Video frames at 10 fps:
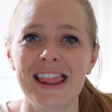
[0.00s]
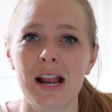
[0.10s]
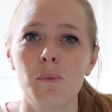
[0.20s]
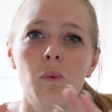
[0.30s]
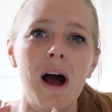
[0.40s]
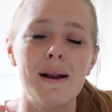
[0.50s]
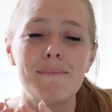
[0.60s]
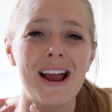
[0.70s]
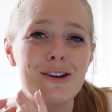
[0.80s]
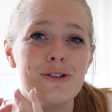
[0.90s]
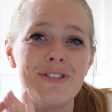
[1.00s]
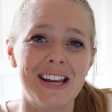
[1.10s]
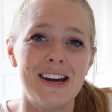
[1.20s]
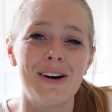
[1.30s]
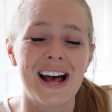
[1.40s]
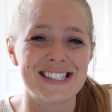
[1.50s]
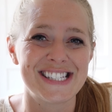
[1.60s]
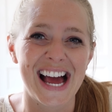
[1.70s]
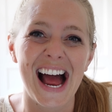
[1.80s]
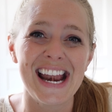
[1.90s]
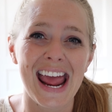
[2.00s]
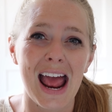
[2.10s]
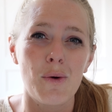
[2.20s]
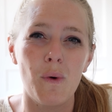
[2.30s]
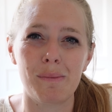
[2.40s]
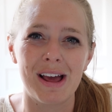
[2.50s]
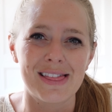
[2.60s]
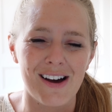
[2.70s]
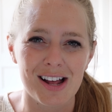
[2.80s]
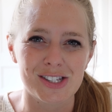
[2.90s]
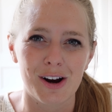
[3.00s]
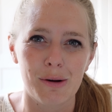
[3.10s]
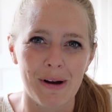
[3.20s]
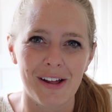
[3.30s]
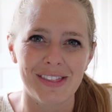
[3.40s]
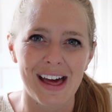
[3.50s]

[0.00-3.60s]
and then what my new video has done and what my thoughts are about